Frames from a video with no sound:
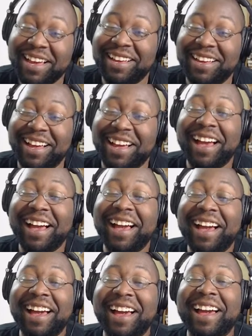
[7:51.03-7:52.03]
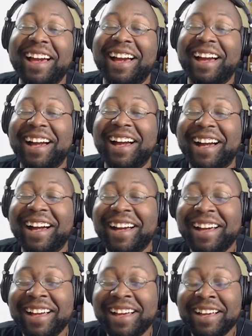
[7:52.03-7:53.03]

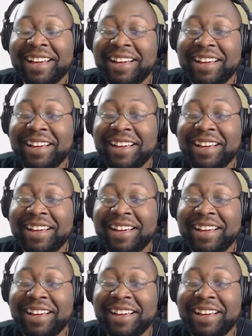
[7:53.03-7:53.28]
[no speech]